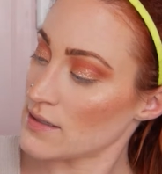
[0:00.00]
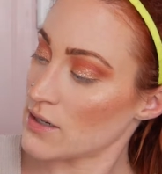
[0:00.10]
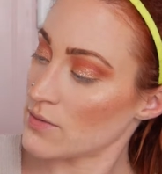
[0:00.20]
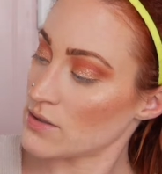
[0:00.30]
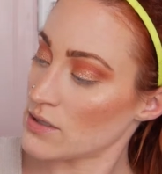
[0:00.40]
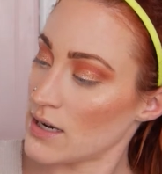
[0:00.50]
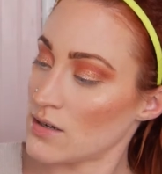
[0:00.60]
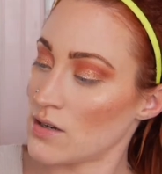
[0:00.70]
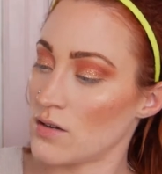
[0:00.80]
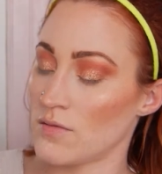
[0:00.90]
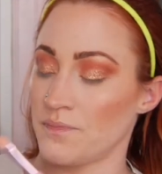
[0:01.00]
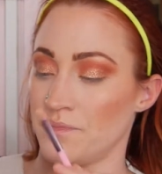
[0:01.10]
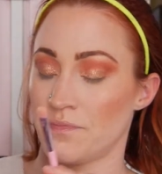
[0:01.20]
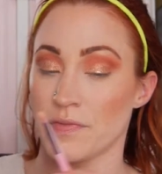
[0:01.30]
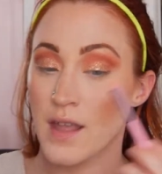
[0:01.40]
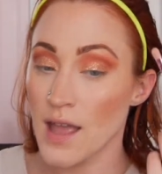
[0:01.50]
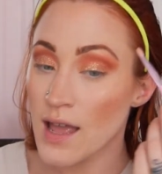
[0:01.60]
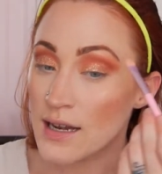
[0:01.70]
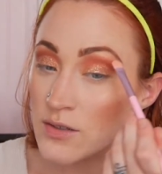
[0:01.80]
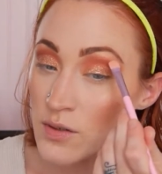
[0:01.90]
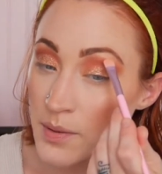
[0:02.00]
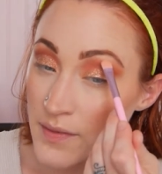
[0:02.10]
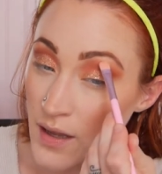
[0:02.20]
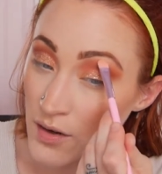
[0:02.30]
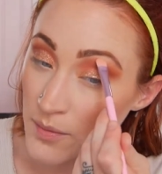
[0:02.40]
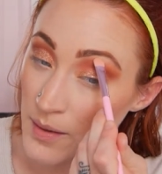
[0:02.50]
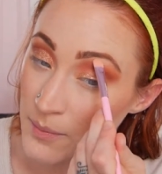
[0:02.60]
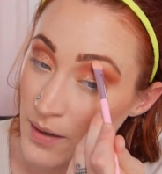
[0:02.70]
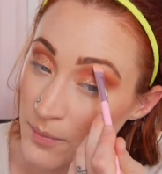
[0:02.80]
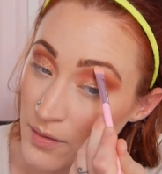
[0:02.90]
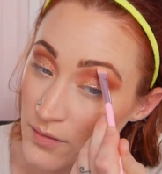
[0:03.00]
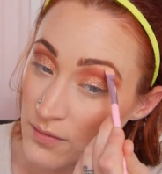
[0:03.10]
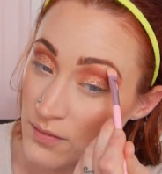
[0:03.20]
sequin shade too. And I just want to put that under my brow bone.